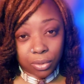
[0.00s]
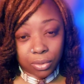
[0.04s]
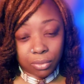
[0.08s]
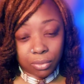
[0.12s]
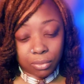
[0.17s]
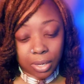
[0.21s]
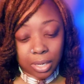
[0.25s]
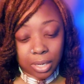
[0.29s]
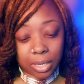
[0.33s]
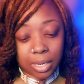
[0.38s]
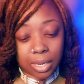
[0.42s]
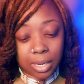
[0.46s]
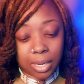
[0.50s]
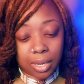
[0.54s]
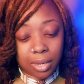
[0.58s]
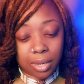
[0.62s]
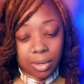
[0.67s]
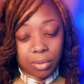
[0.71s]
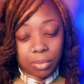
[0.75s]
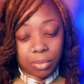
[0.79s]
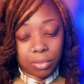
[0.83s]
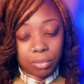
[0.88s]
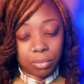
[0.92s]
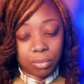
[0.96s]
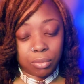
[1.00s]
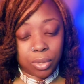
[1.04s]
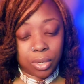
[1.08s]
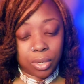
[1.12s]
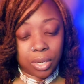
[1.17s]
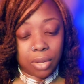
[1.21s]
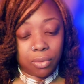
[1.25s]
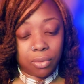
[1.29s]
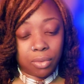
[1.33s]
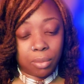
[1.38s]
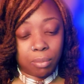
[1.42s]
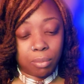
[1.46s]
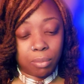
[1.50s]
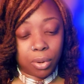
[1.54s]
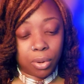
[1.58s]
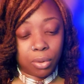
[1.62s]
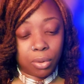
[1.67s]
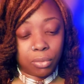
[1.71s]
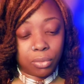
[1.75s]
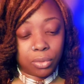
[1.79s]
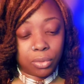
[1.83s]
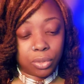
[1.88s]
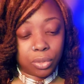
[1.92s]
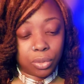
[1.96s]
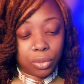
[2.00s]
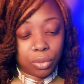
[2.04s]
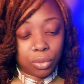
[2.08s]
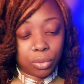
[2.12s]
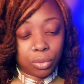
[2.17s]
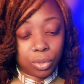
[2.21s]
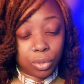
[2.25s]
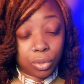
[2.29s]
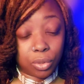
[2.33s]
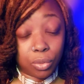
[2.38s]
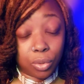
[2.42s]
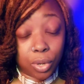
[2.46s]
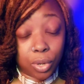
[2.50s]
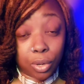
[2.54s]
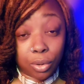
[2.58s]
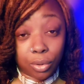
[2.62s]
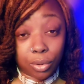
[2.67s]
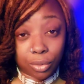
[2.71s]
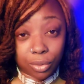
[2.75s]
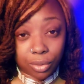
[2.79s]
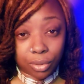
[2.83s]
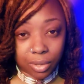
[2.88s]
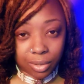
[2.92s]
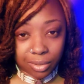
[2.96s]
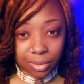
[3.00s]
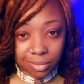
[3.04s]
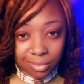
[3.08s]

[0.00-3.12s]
Right now, we're giving birth to the new earth.